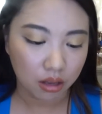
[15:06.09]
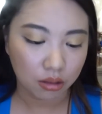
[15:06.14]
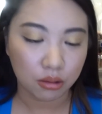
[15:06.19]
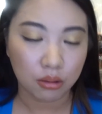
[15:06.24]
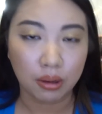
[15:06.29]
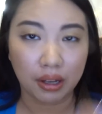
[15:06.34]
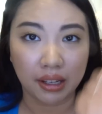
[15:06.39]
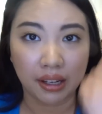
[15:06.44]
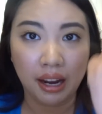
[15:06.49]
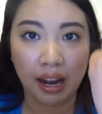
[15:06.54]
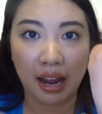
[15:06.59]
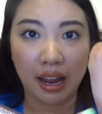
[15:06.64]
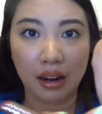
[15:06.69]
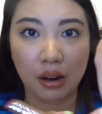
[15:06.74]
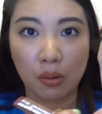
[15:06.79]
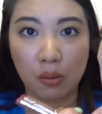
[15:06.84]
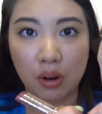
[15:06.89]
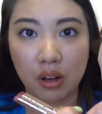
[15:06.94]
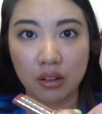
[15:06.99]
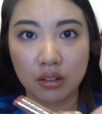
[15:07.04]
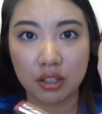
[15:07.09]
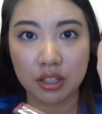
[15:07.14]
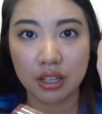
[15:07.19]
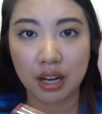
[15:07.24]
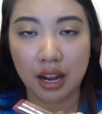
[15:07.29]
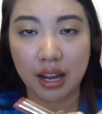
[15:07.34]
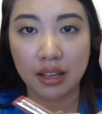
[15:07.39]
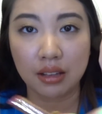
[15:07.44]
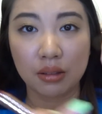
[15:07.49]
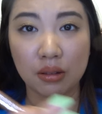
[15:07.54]
so I kind of want
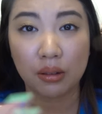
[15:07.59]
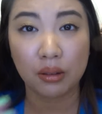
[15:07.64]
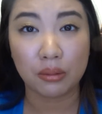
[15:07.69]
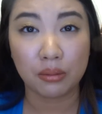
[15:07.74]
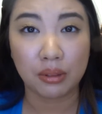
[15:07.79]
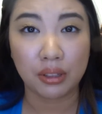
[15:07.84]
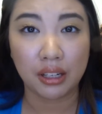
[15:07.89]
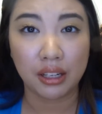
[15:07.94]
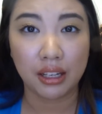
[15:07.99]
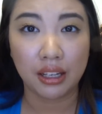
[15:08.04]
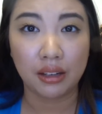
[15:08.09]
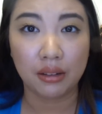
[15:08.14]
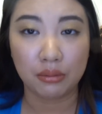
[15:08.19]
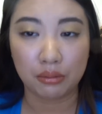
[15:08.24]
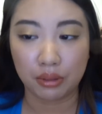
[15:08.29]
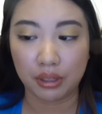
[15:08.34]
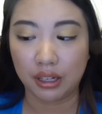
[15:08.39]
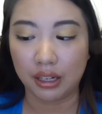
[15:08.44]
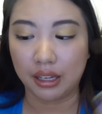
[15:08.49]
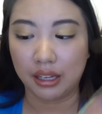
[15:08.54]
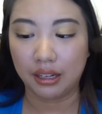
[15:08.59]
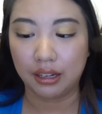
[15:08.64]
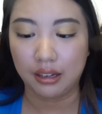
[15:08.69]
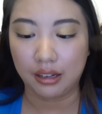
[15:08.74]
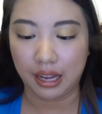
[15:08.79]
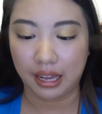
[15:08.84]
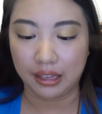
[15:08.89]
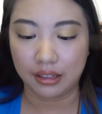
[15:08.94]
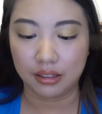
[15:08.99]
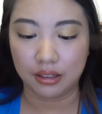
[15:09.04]
shine so I really really
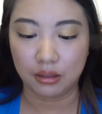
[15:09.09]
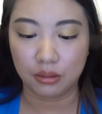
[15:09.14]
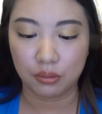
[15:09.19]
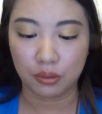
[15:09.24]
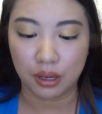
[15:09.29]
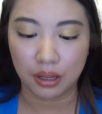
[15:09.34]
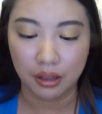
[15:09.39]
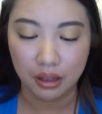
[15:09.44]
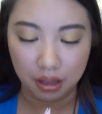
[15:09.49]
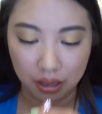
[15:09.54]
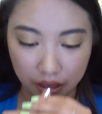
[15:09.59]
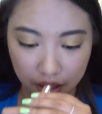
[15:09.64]
like this one